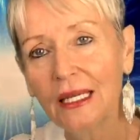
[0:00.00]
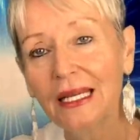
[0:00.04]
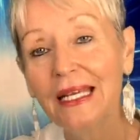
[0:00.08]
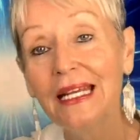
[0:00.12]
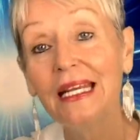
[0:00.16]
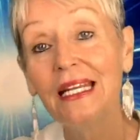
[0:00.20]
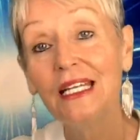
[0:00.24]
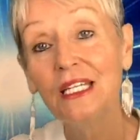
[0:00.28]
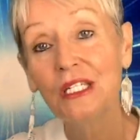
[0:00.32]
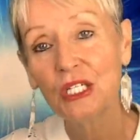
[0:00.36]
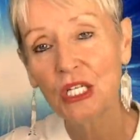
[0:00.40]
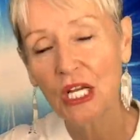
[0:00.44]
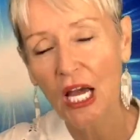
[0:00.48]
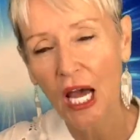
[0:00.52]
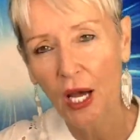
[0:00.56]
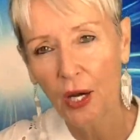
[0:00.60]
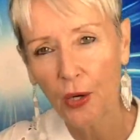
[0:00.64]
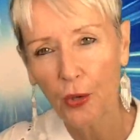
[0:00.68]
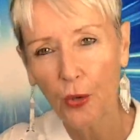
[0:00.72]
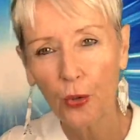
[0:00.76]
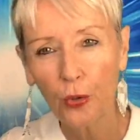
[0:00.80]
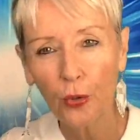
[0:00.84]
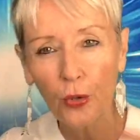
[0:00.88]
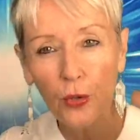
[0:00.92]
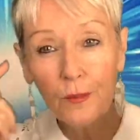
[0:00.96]
in
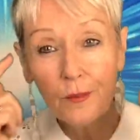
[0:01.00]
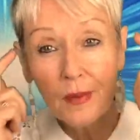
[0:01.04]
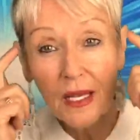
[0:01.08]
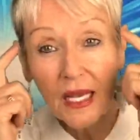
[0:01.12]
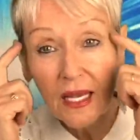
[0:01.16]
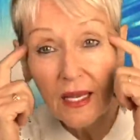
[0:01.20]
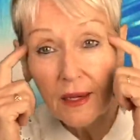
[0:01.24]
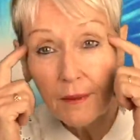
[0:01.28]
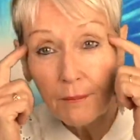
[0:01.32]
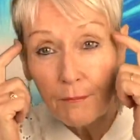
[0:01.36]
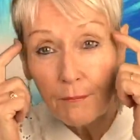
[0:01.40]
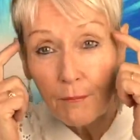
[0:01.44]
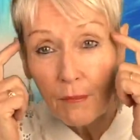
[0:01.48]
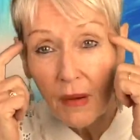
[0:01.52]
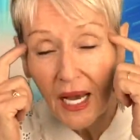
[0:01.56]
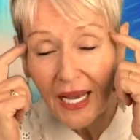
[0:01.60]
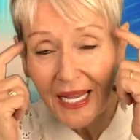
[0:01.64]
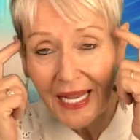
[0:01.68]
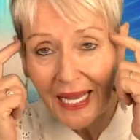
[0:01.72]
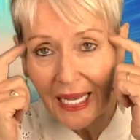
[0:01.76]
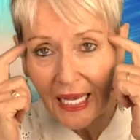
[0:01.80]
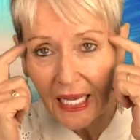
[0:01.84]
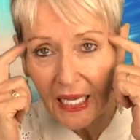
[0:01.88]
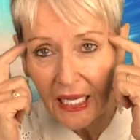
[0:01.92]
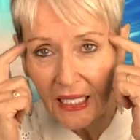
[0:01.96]
darkroom, in my
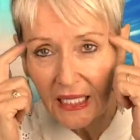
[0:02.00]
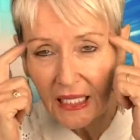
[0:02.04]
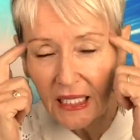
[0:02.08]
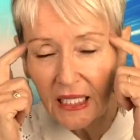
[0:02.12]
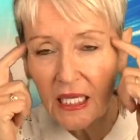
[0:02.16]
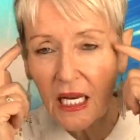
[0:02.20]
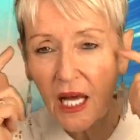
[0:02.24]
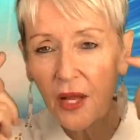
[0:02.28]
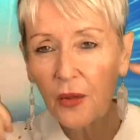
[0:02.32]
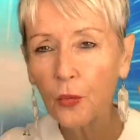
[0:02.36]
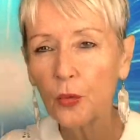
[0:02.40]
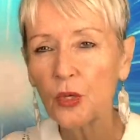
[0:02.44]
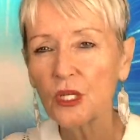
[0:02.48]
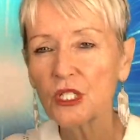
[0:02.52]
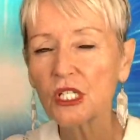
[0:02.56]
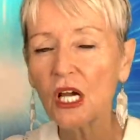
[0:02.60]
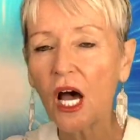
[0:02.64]
head, in other words,